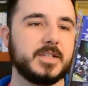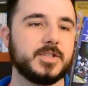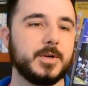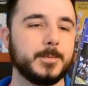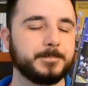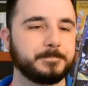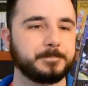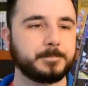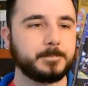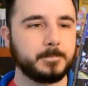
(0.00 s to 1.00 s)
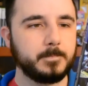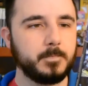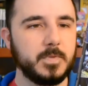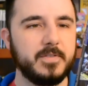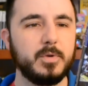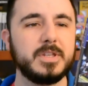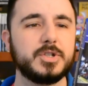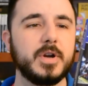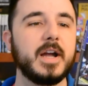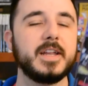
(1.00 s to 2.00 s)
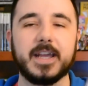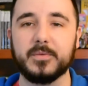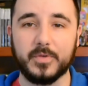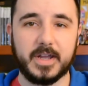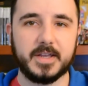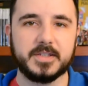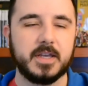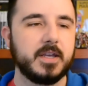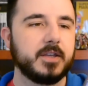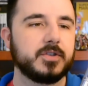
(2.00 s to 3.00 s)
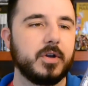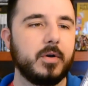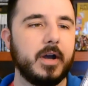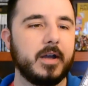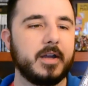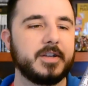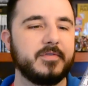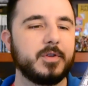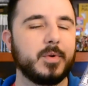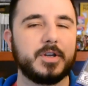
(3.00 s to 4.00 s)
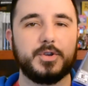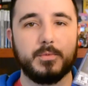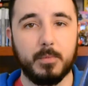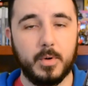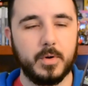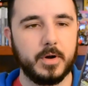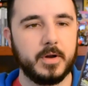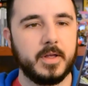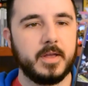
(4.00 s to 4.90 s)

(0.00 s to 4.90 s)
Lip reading: So I've only tried to get Riggs, so I definitely want to do more,